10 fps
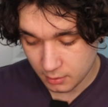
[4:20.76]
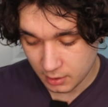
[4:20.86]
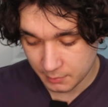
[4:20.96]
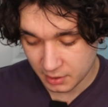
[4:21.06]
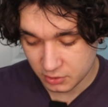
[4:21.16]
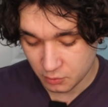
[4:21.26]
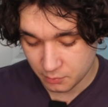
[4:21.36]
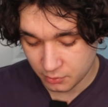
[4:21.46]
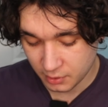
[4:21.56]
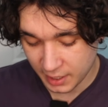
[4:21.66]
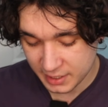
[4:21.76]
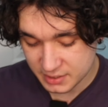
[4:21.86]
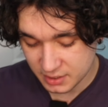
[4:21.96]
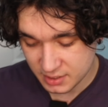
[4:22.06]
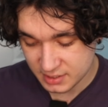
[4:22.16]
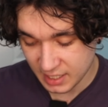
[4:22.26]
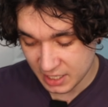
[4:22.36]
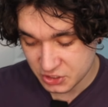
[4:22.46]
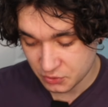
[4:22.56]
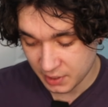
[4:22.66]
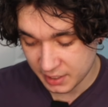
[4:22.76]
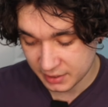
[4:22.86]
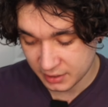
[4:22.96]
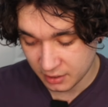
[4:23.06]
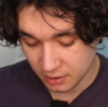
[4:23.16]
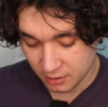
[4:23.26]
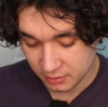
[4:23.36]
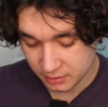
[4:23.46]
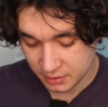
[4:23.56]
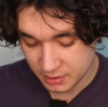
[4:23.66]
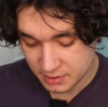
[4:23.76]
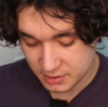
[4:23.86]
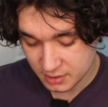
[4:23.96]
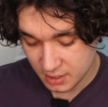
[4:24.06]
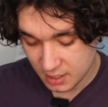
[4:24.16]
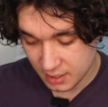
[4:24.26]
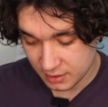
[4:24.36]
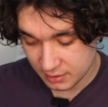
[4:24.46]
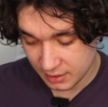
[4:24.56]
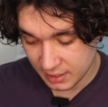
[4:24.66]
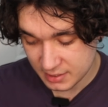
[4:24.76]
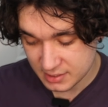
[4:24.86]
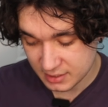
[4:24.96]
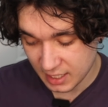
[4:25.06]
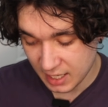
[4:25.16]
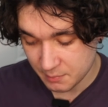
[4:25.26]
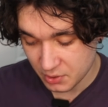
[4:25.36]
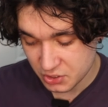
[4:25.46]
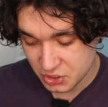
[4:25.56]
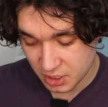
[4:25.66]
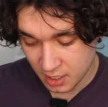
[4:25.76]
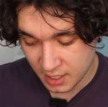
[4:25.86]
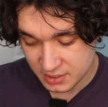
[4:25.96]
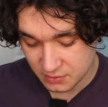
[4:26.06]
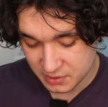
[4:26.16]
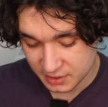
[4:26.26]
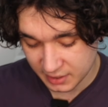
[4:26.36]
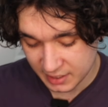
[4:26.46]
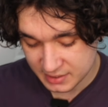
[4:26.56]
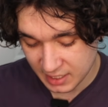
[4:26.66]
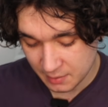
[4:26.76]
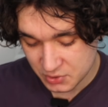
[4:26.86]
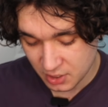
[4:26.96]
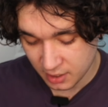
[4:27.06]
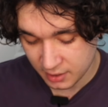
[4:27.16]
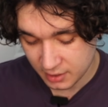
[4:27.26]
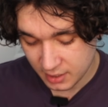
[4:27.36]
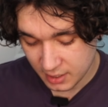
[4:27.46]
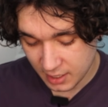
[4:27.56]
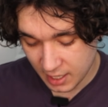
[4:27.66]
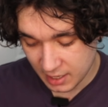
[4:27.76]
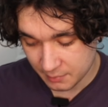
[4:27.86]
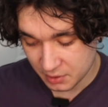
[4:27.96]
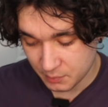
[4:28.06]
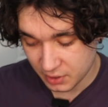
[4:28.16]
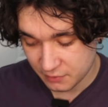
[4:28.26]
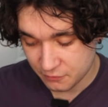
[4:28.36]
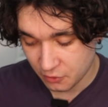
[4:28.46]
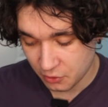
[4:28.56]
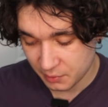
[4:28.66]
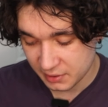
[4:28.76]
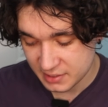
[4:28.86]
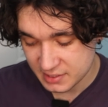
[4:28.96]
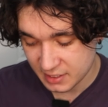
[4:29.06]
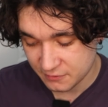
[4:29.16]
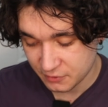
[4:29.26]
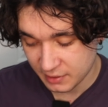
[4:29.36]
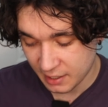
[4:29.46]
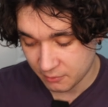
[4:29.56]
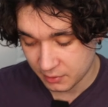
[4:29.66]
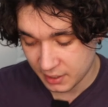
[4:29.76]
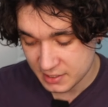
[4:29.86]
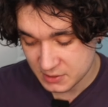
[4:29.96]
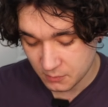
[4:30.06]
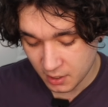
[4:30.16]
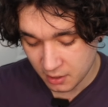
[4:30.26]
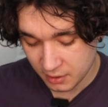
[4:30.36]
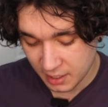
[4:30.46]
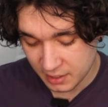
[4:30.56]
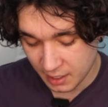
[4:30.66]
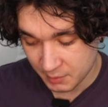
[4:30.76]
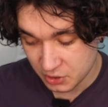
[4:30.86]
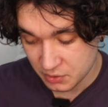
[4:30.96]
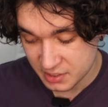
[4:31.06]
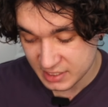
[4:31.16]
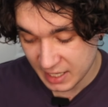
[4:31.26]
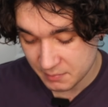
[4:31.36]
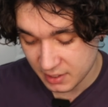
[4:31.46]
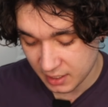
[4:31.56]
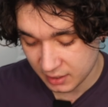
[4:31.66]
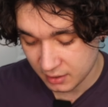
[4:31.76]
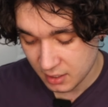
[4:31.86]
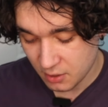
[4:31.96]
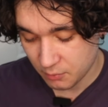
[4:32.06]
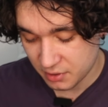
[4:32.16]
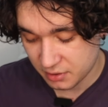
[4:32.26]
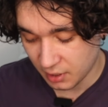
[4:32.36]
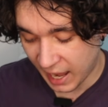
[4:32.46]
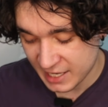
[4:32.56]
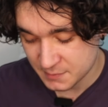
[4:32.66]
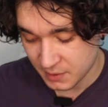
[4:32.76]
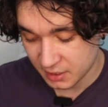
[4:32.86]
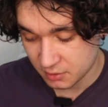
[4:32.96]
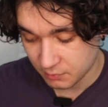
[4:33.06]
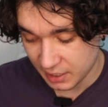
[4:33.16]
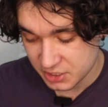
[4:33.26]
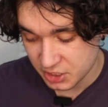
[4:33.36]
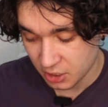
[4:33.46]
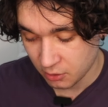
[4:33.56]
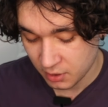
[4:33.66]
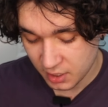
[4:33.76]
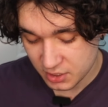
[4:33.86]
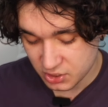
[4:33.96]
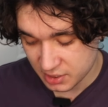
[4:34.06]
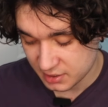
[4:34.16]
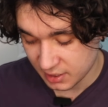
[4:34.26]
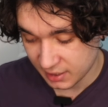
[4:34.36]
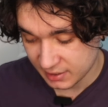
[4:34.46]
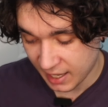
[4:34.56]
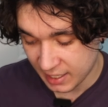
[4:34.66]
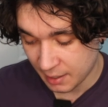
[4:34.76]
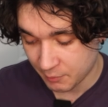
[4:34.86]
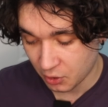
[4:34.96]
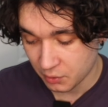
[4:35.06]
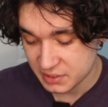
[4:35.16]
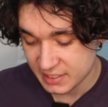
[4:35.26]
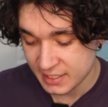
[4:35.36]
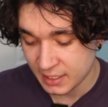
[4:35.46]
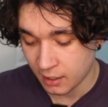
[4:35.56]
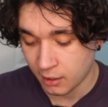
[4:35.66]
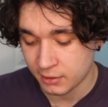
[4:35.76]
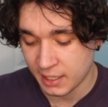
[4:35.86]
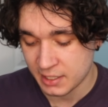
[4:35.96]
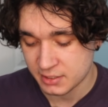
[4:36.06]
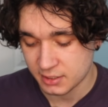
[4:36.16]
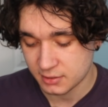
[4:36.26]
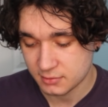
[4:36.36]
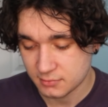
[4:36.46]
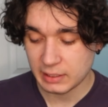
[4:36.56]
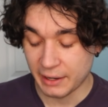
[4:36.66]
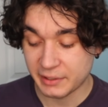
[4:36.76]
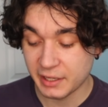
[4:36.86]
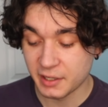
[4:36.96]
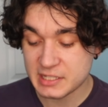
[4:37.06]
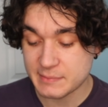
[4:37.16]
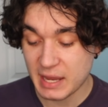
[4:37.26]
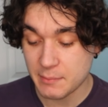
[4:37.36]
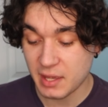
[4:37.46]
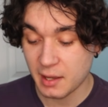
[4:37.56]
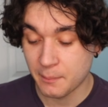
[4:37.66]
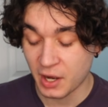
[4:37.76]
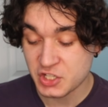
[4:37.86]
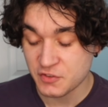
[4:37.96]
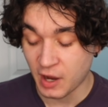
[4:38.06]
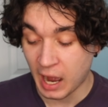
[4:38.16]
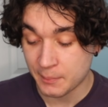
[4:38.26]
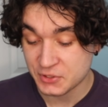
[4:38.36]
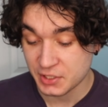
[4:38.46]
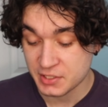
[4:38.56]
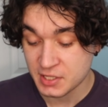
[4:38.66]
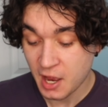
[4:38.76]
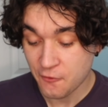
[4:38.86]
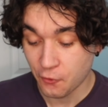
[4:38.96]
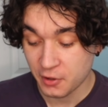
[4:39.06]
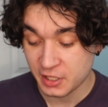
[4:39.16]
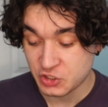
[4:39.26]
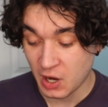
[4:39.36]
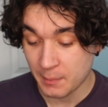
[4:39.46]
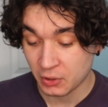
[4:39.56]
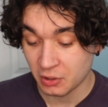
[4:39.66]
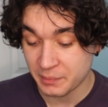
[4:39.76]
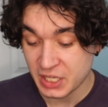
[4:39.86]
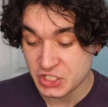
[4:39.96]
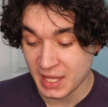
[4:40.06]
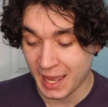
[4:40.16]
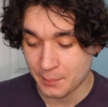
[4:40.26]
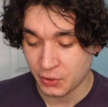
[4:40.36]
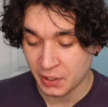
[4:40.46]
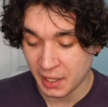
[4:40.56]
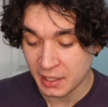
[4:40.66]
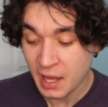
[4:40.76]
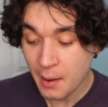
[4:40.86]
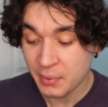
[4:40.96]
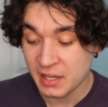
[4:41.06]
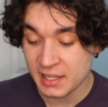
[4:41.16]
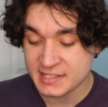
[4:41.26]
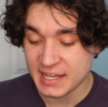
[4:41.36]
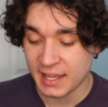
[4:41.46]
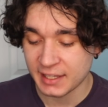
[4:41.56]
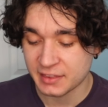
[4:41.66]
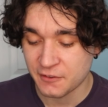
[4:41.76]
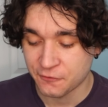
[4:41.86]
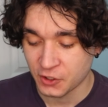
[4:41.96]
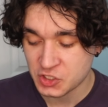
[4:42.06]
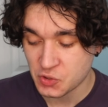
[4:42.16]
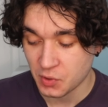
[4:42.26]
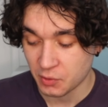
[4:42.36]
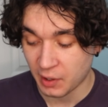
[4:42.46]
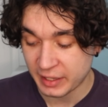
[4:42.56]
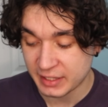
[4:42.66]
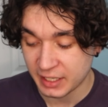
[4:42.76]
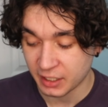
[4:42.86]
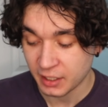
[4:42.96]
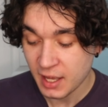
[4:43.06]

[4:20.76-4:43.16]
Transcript: I'm gonna do bright saturated colors, landscape shot, so it's a landscape shot. And I'm gonna put in photorealistic for that one as well. And then I'm gonna do the same thing with the aspect ratio, just like that. And I'm going to hit on enter. Now here it's made me a bunch of options for the tropical beach that I put in. But let's say I like the first one right here.